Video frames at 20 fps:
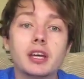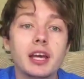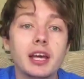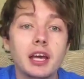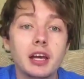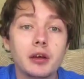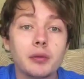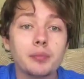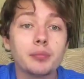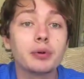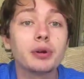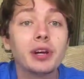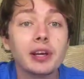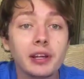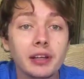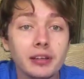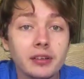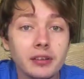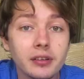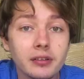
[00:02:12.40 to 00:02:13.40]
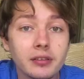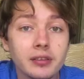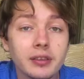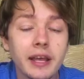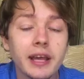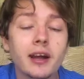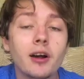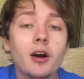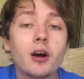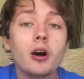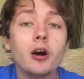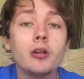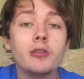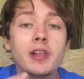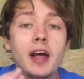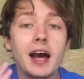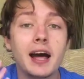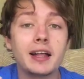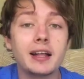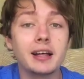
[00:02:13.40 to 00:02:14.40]
In Britain, they call
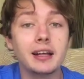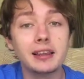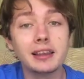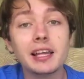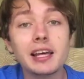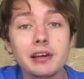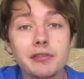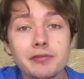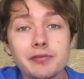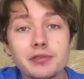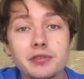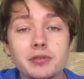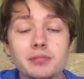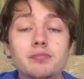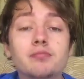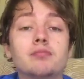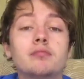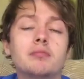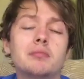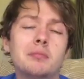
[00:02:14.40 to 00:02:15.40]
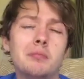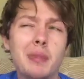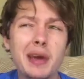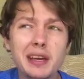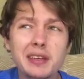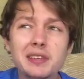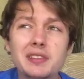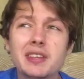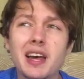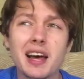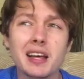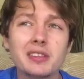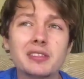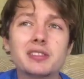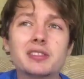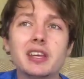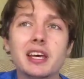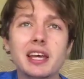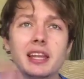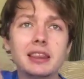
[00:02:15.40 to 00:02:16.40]
that a lift. Makes
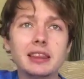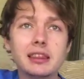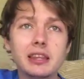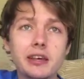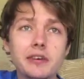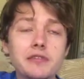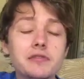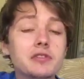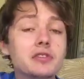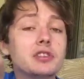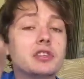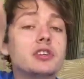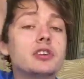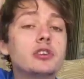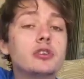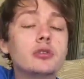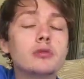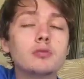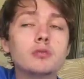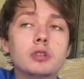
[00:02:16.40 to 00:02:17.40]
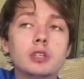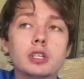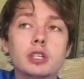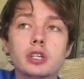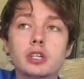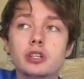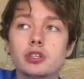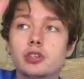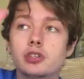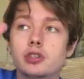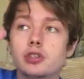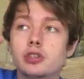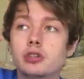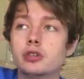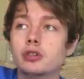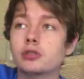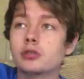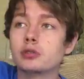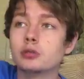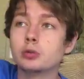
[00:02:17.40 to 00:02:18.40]
sense, it lifts you
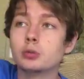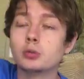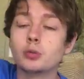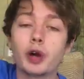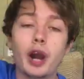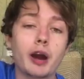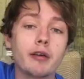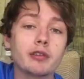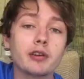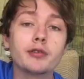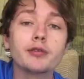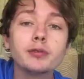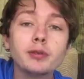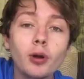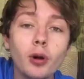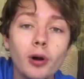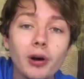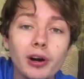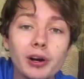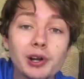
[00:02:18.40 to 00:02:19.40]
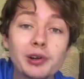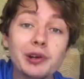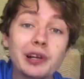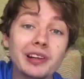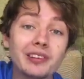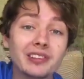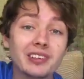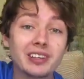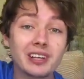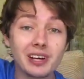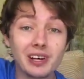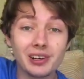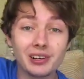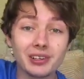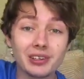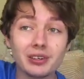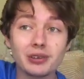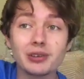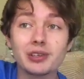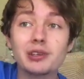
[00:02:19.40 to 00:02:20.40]
to whatever floor you need to go
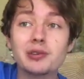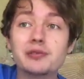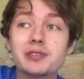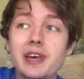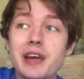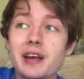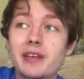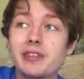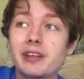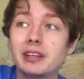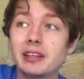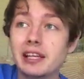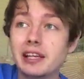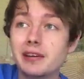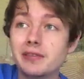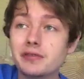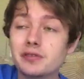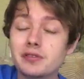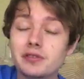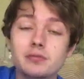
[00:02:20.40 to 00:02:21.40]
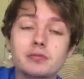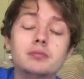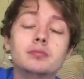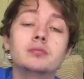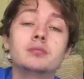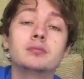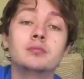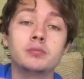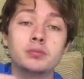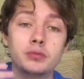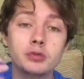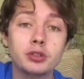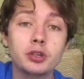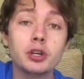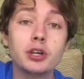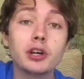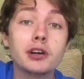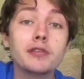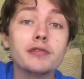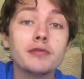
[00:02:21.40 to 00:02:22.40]
to. You take the lift
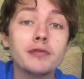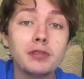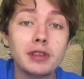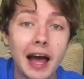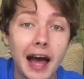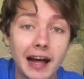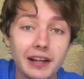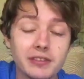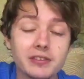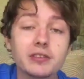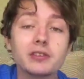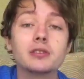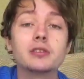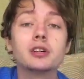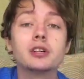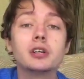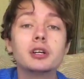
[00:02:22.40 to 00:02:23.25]
to your flat.